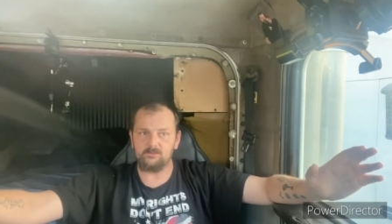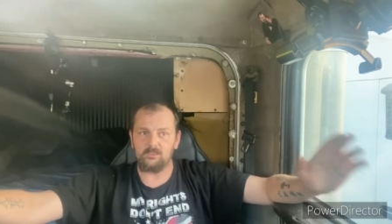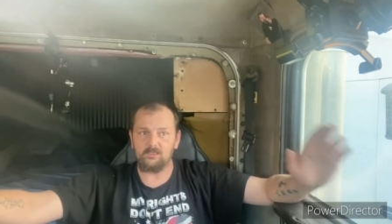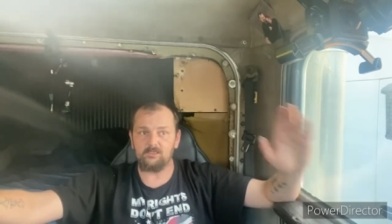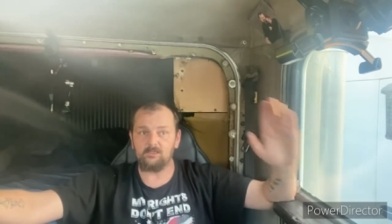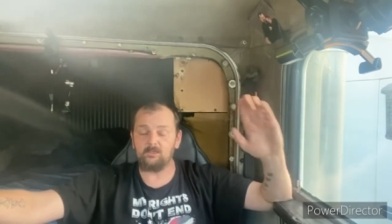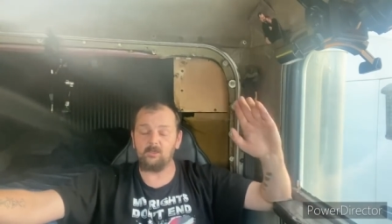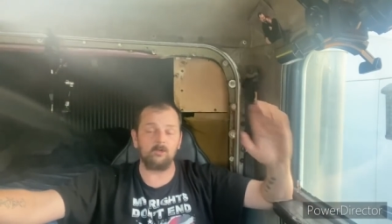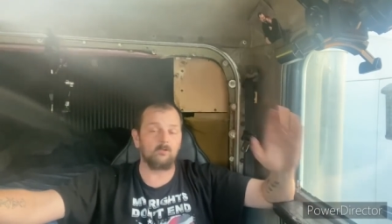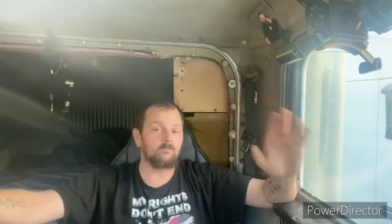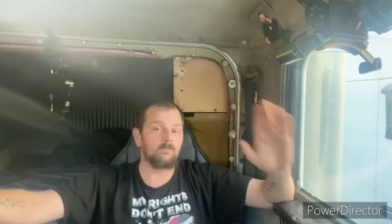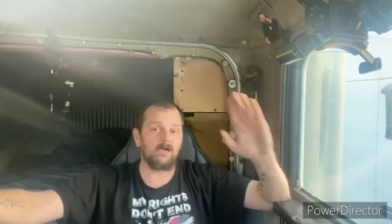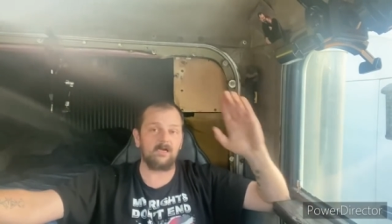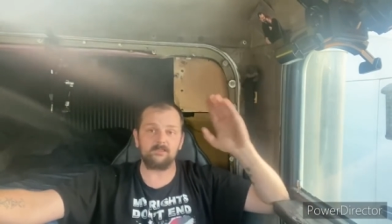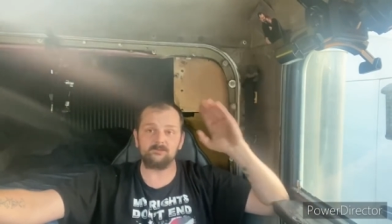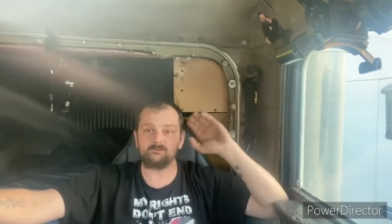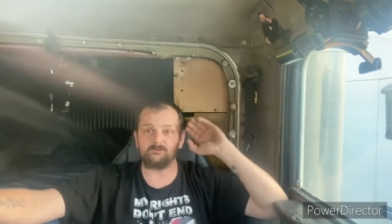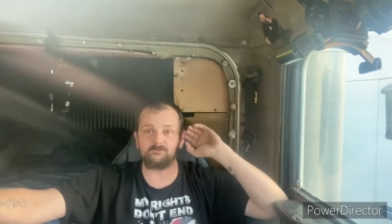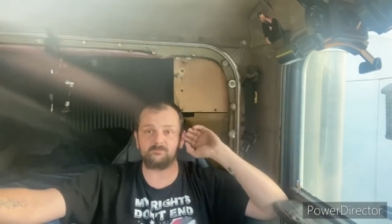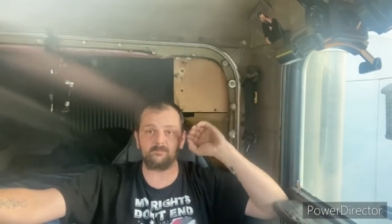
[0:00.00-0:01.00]
And Load
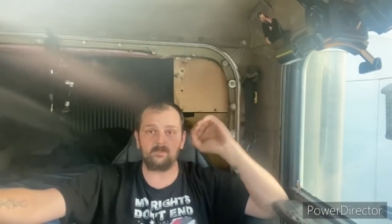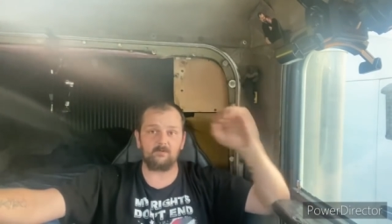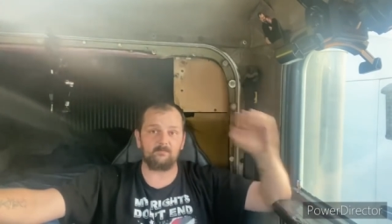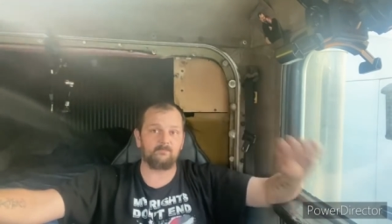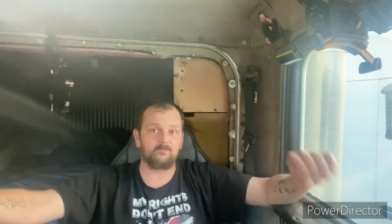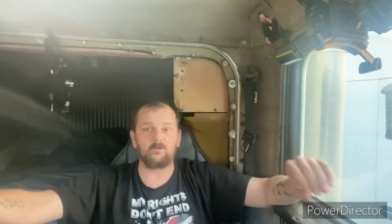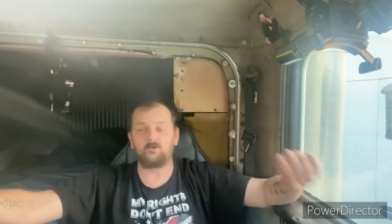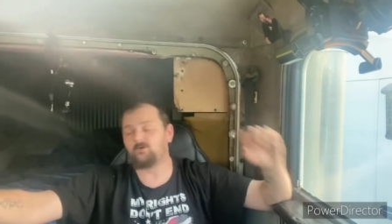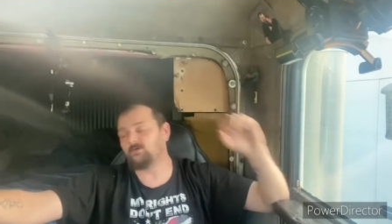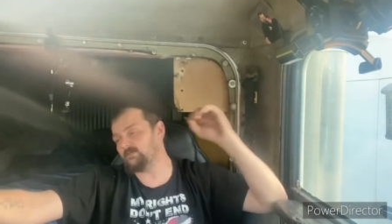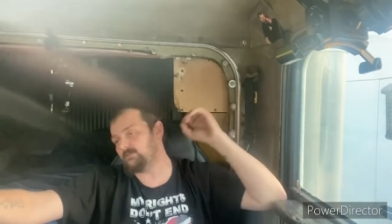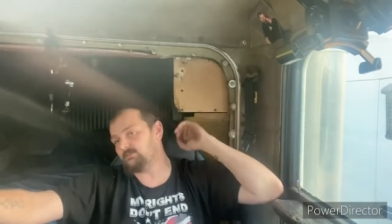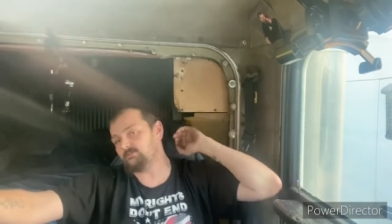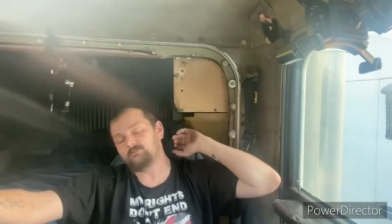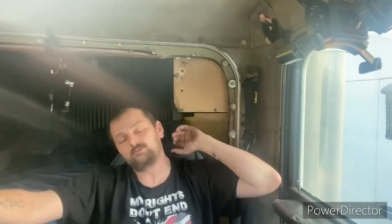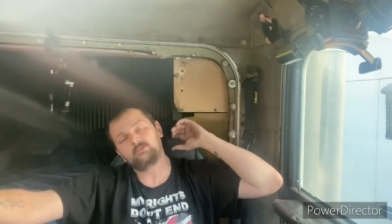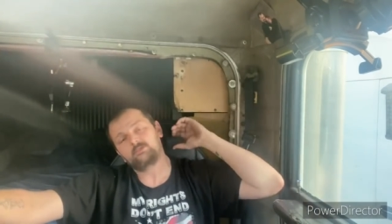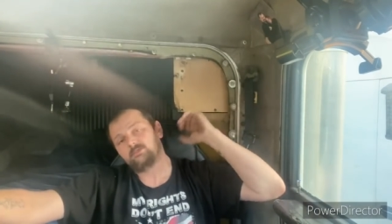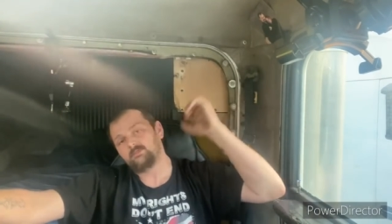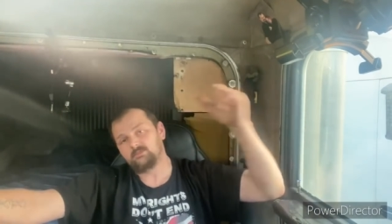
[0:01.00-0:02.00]
my boy.
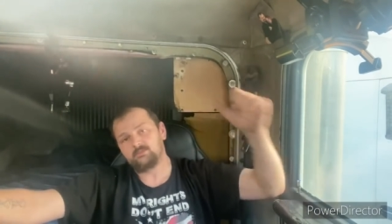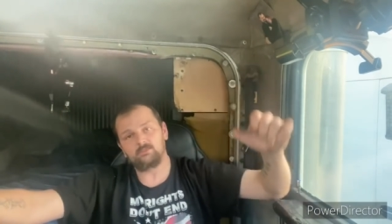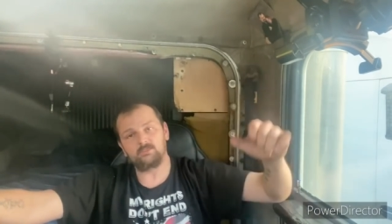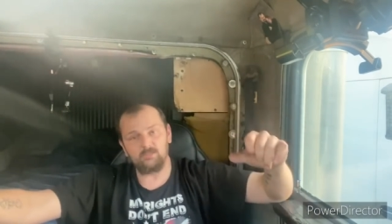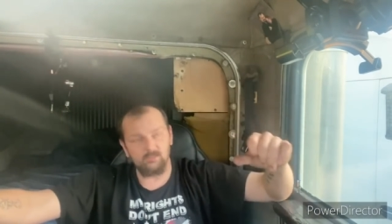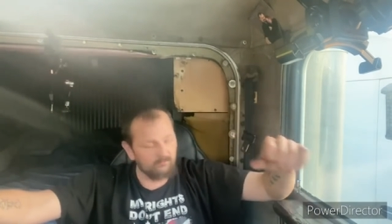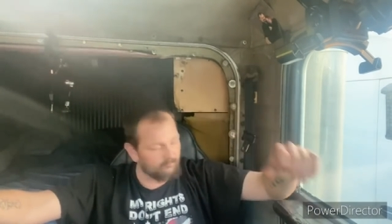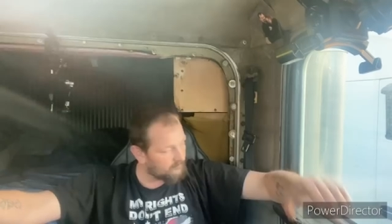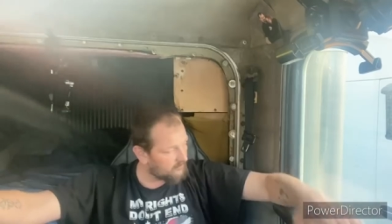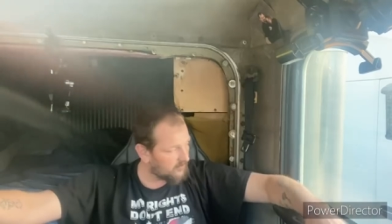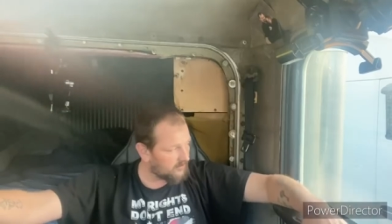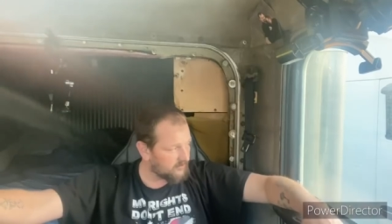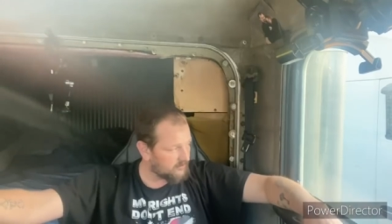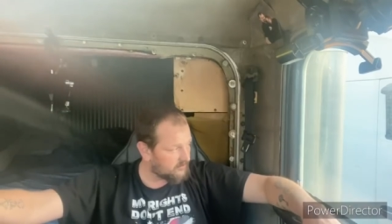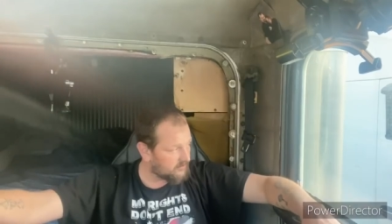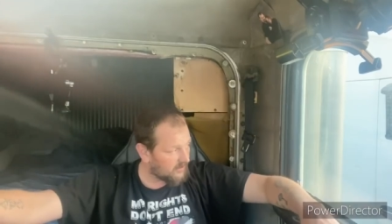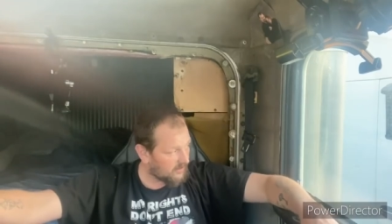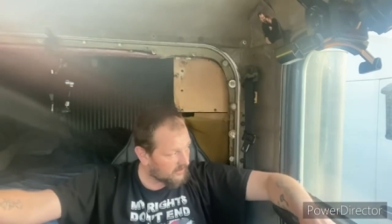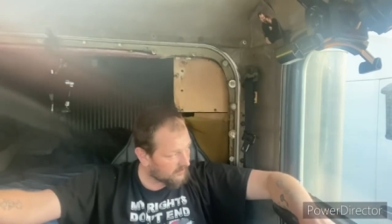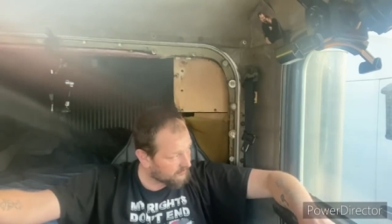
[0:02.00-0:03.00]
Love him to
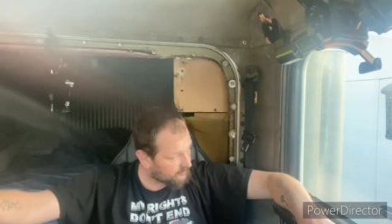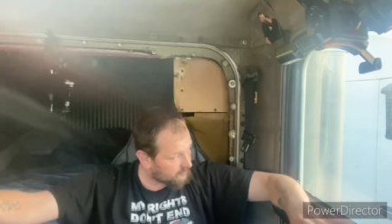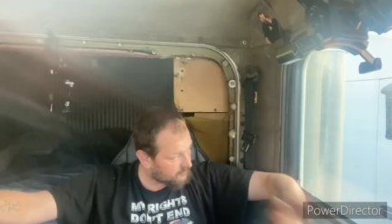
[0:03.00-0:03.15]
death.